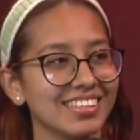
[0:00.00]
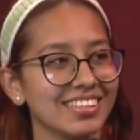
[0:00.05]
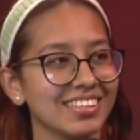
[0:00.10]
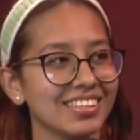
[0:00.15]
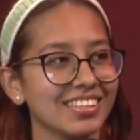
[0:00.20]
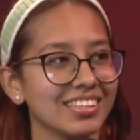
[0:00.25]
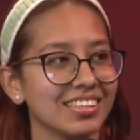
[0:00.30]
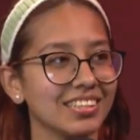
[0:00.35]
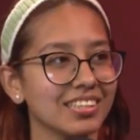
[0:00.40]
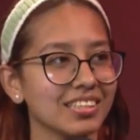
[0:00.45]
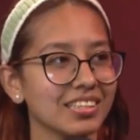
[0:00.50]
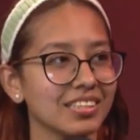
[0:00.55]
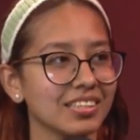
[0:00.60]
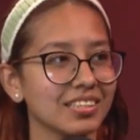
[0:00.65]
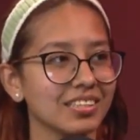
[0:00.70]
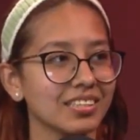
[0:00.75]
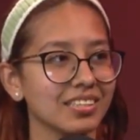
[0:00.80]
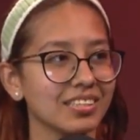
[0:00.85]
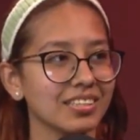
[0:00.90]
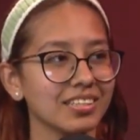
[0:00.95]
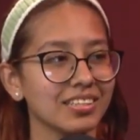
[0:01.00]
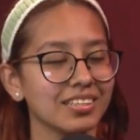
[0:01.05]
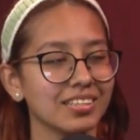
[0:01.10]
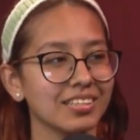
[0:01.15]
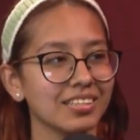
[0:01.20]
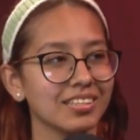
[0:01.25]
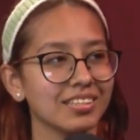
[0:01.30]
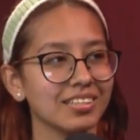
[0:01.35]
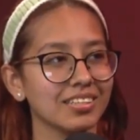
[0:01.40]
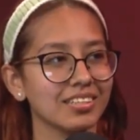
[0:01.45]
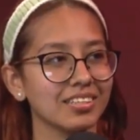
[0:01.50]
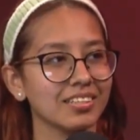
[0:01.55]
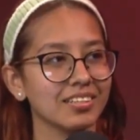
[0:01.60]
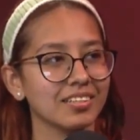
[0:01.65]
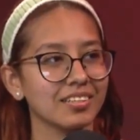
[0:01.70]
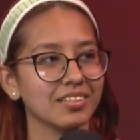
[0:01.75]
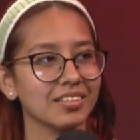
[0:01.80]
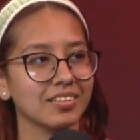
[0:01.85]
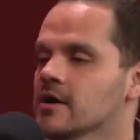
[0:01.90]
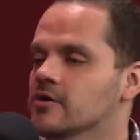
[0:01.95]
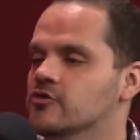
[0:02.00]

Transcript: Heidy, why don't you tell us a little bit about that?